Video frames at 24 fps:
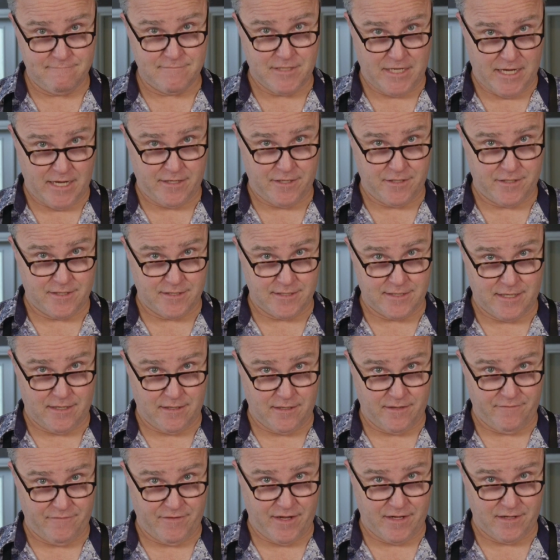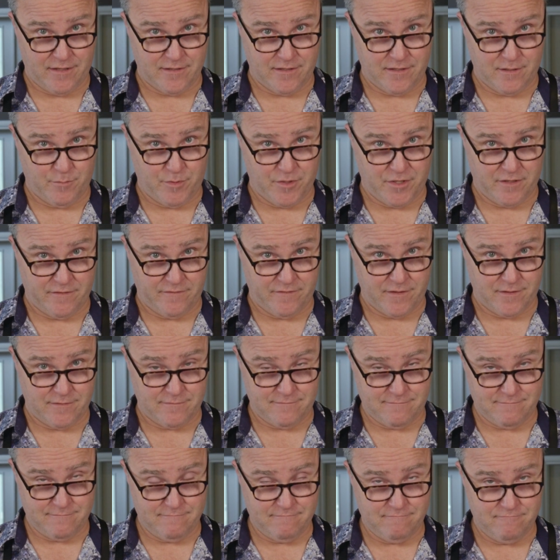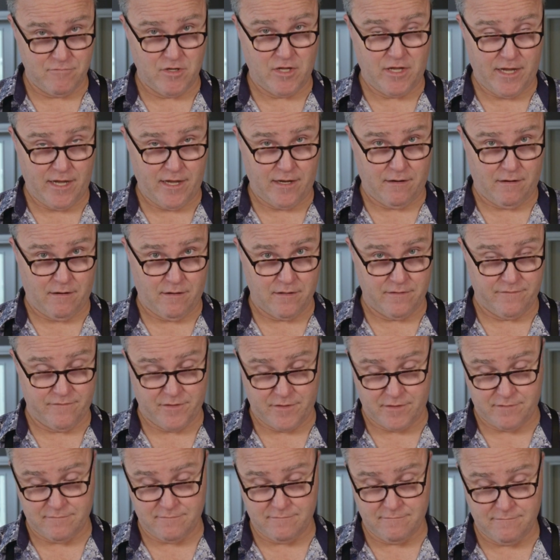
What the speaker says: Yeah, you can tell I've had a little bit of it. Well, I had all of it.